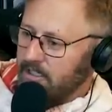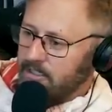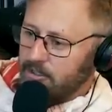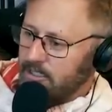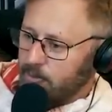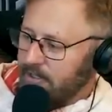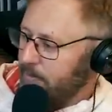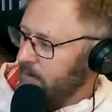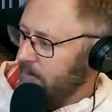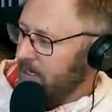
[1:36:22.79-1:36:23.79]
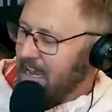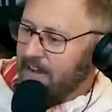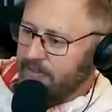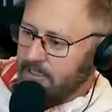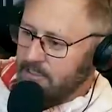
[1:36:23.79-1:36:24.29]
and we
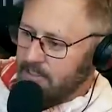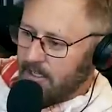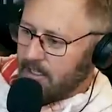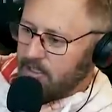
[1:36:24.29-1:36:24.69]
have these.